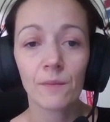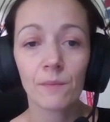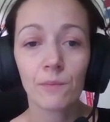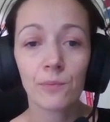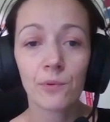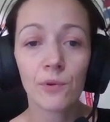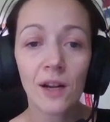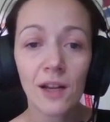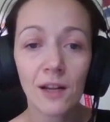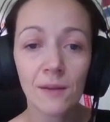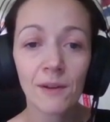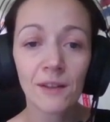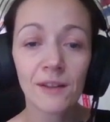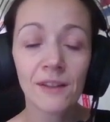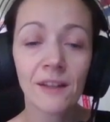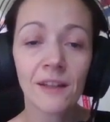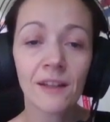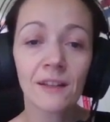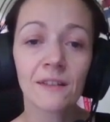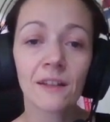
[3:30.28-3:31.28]

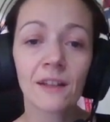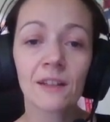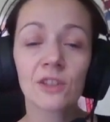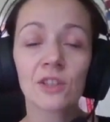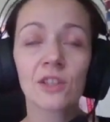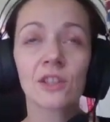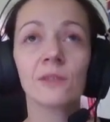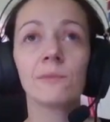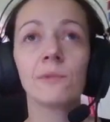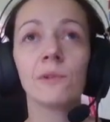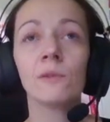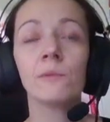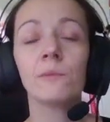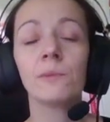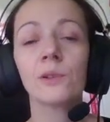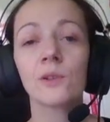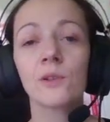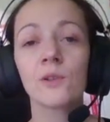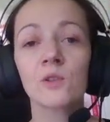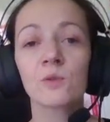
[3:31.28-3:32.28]
Pragmatic and actionable
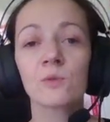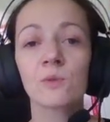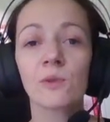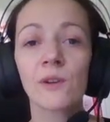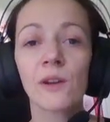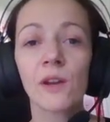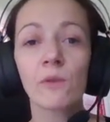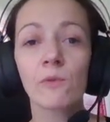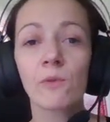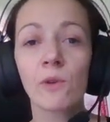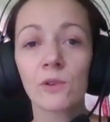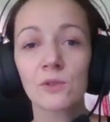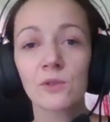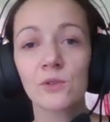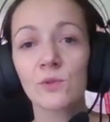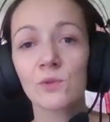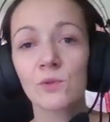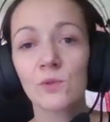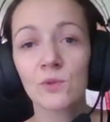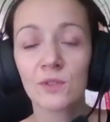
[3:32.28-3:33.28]
because we really want
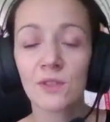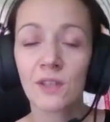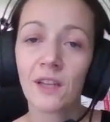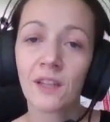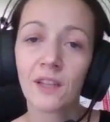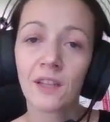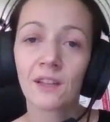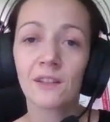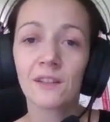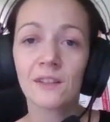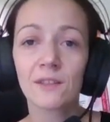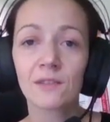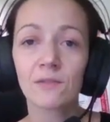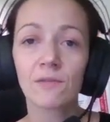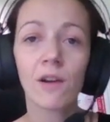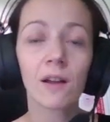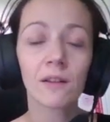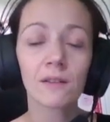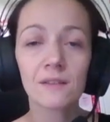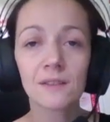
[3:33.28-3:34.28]
you to take at least
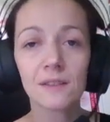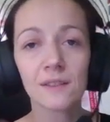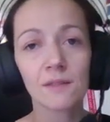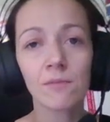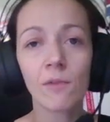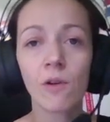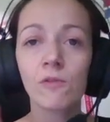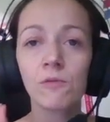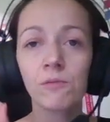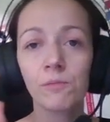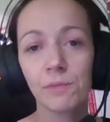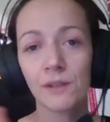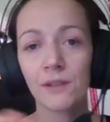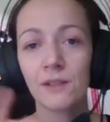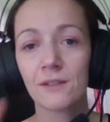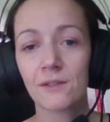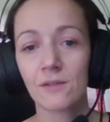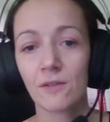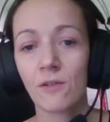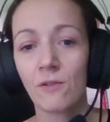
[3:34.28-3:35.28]
one small
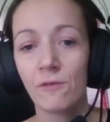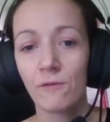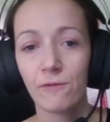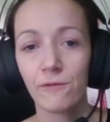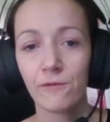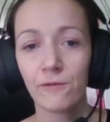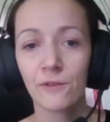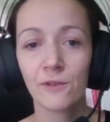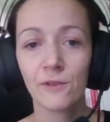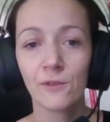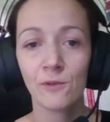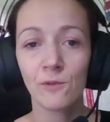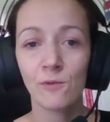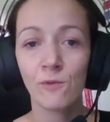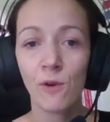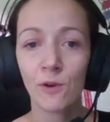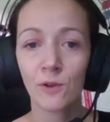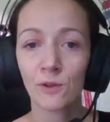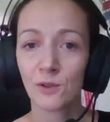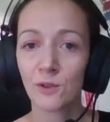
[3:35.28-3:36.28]
piece of
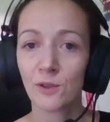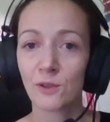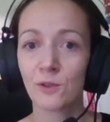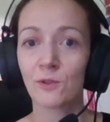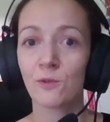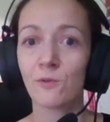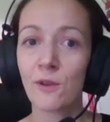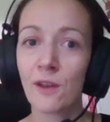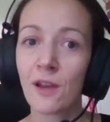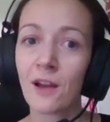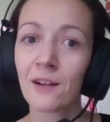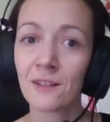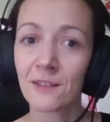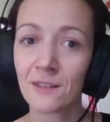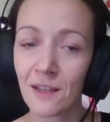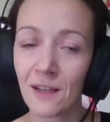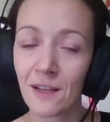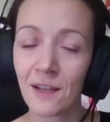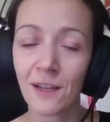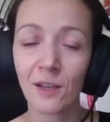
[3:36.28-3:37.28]
what we are
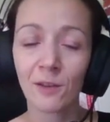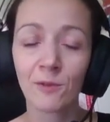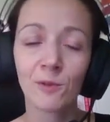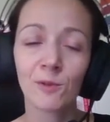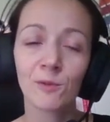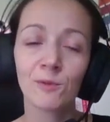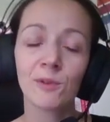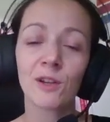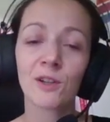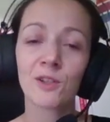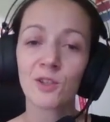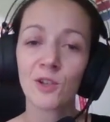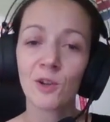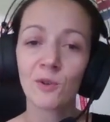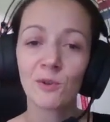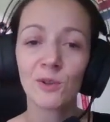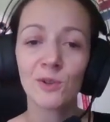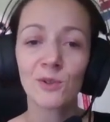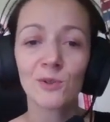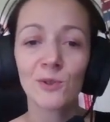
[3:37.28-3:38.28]
telling, what we are
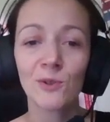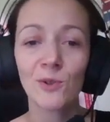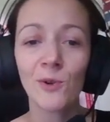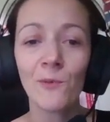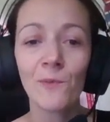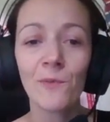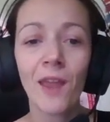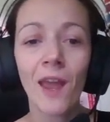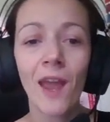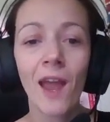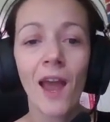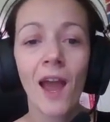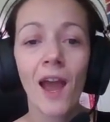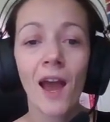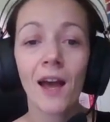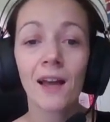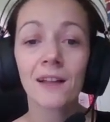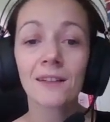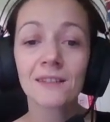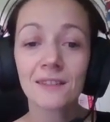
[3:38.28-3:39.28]
showing to you,
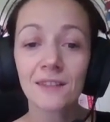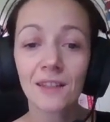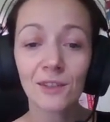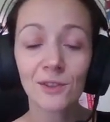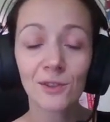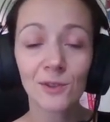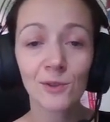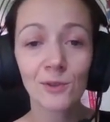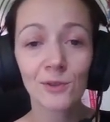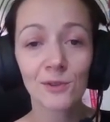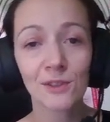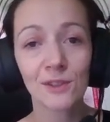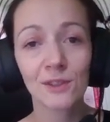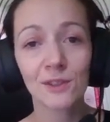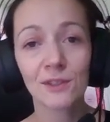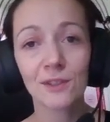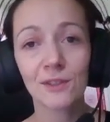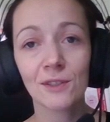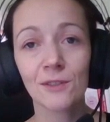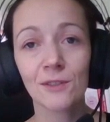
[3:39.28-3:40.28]
and start to use it